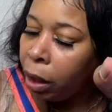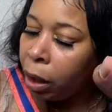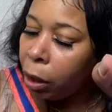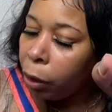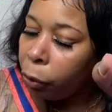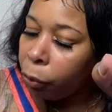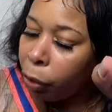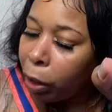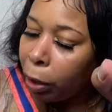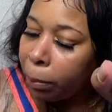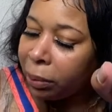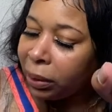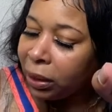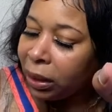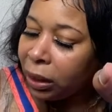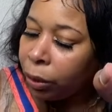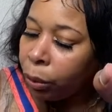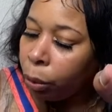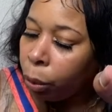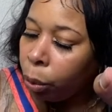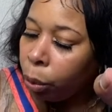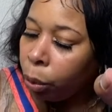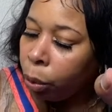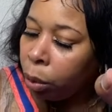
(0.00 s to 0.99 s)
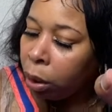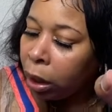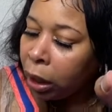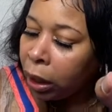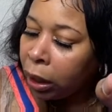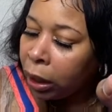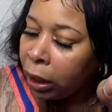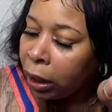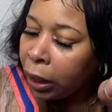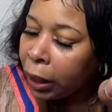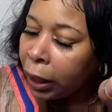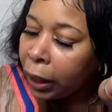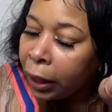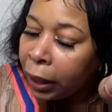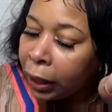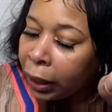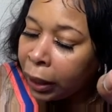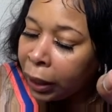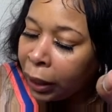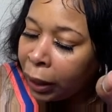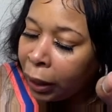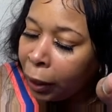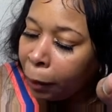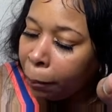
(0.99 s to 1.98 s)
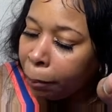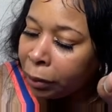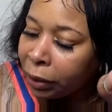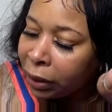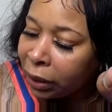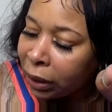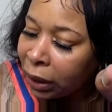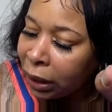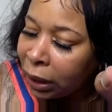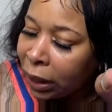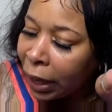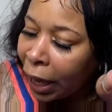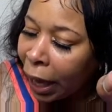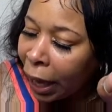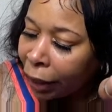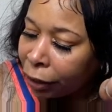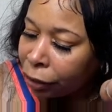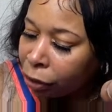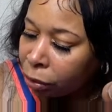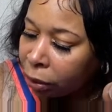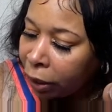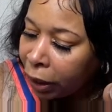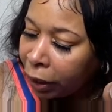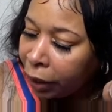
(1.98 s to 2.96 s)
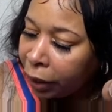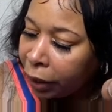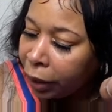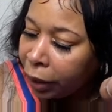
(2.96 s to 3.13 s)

grapeseed oil and neem seed extract.